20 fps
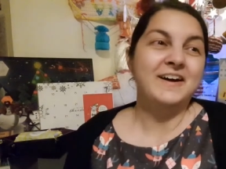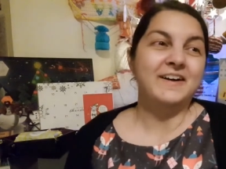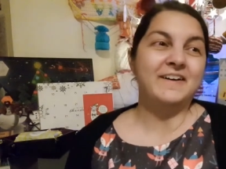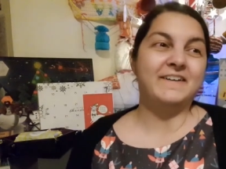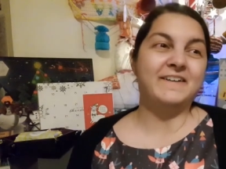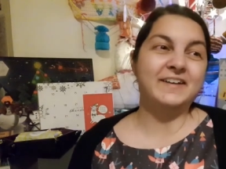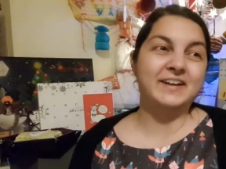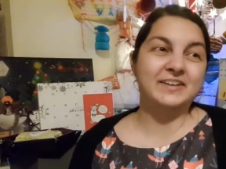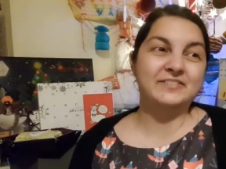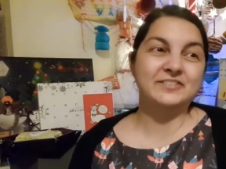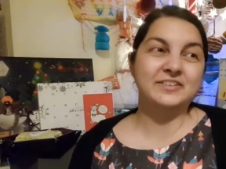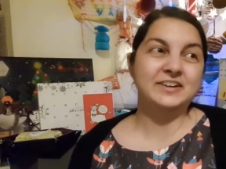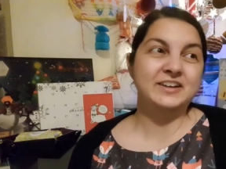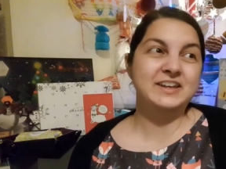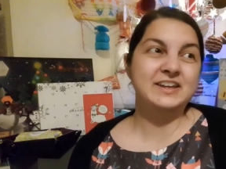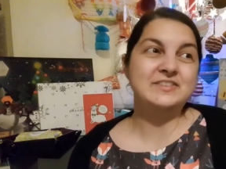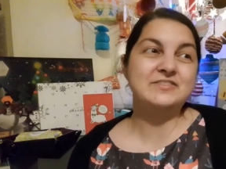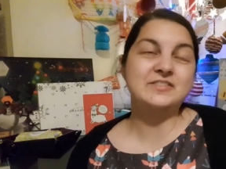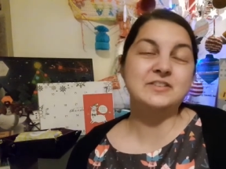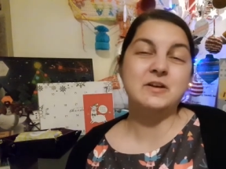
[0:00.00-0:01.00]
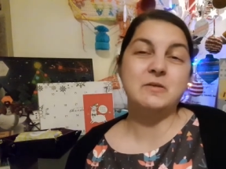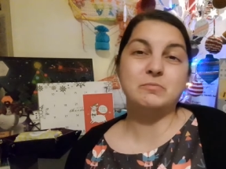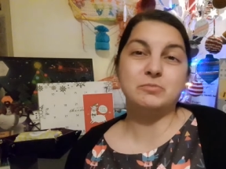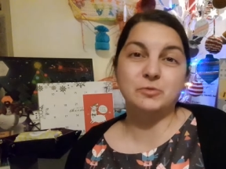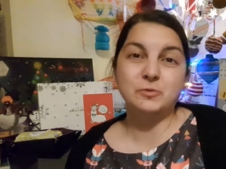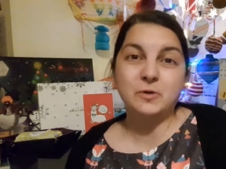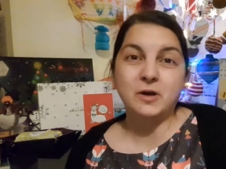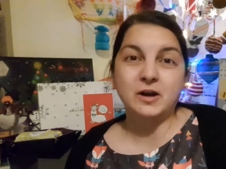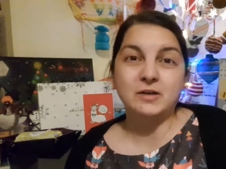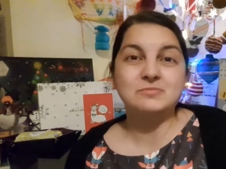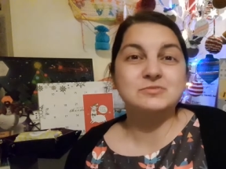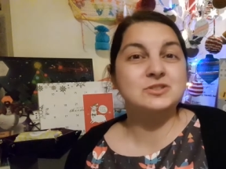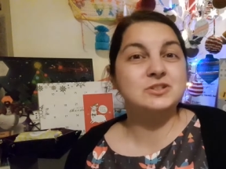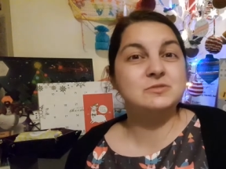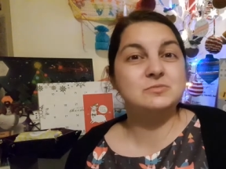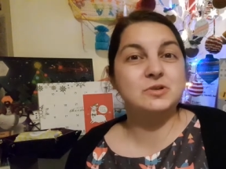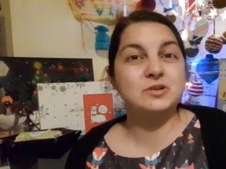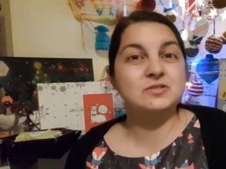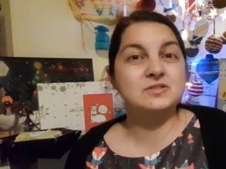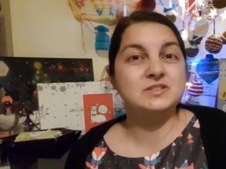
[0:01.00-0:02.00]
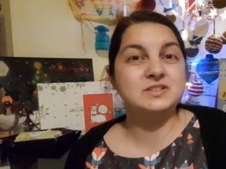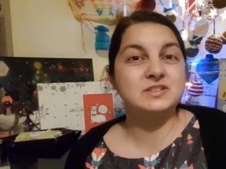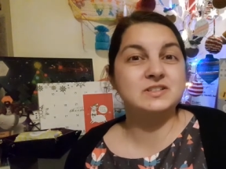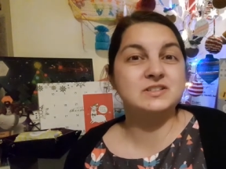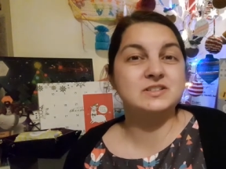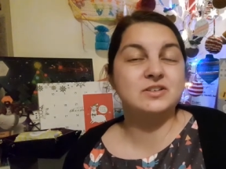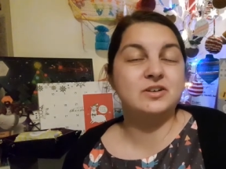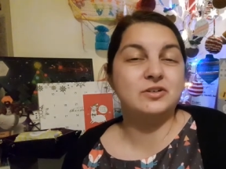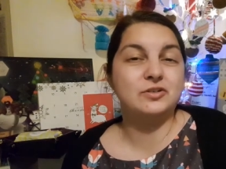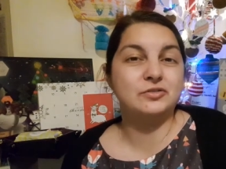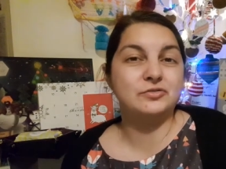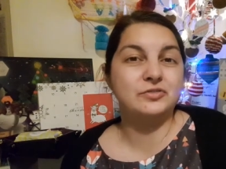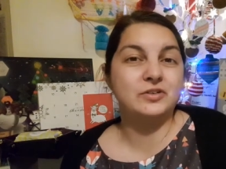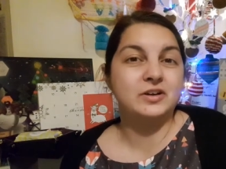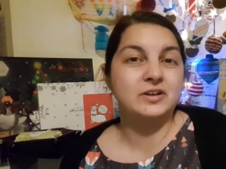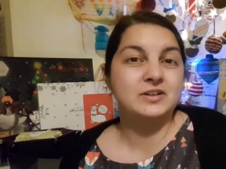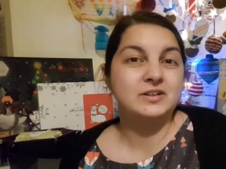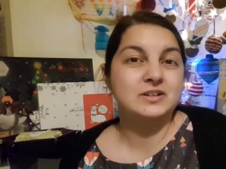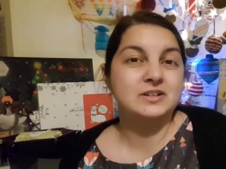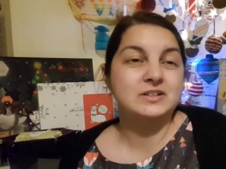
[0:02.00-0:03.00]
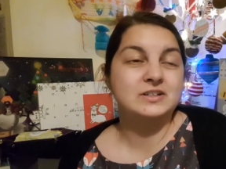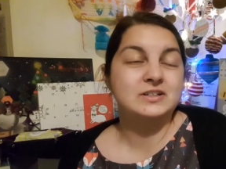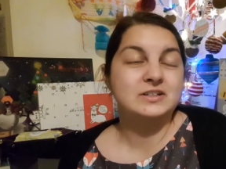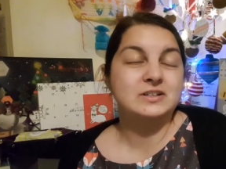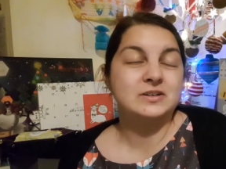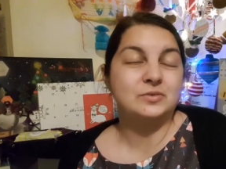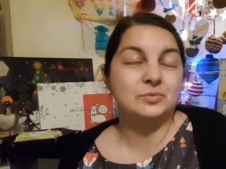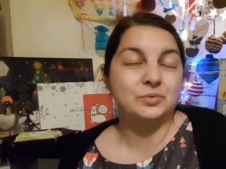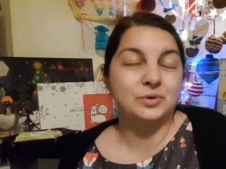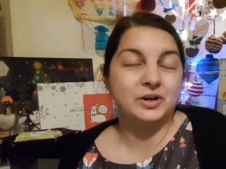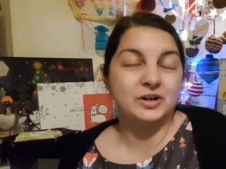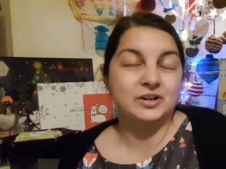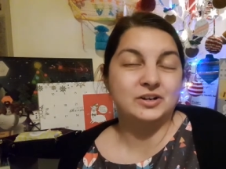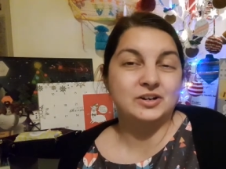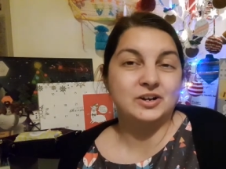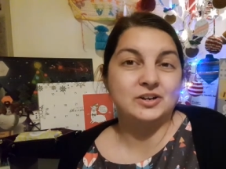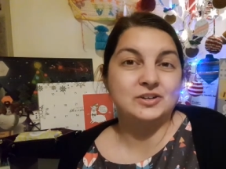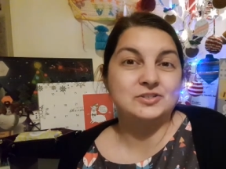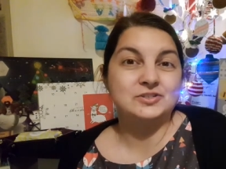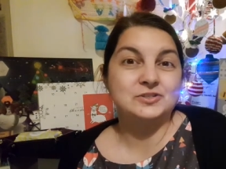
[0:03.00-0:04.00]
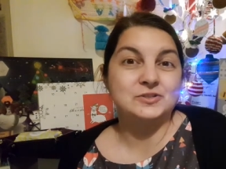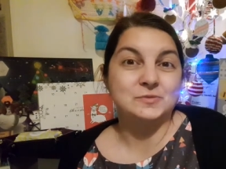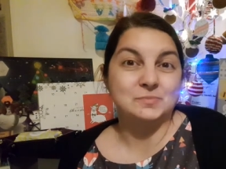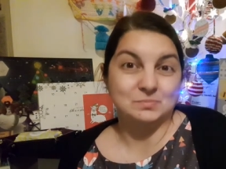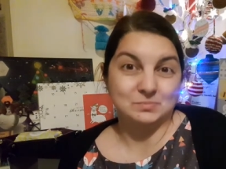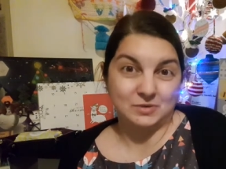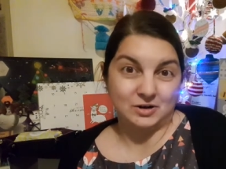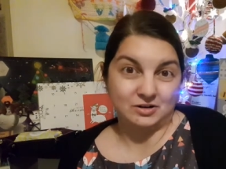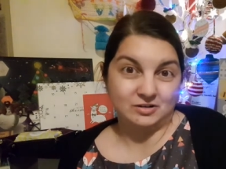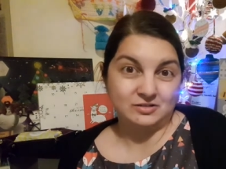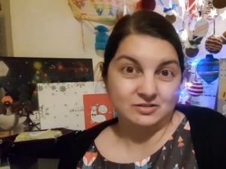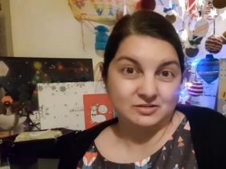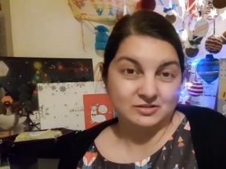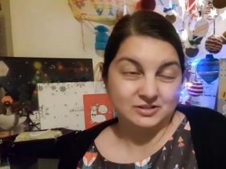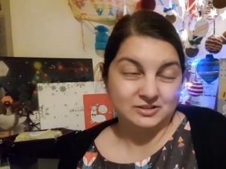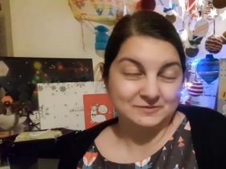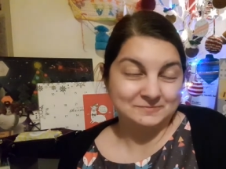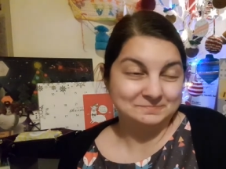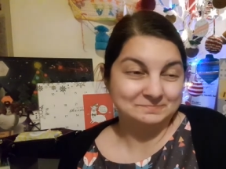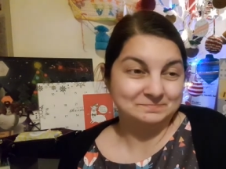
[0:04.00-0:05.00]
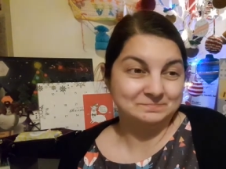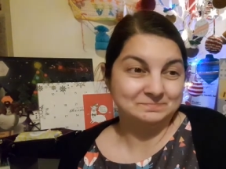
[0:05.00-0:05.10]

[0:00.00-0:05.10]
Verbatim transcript: I have even brought home two boxes of work to mark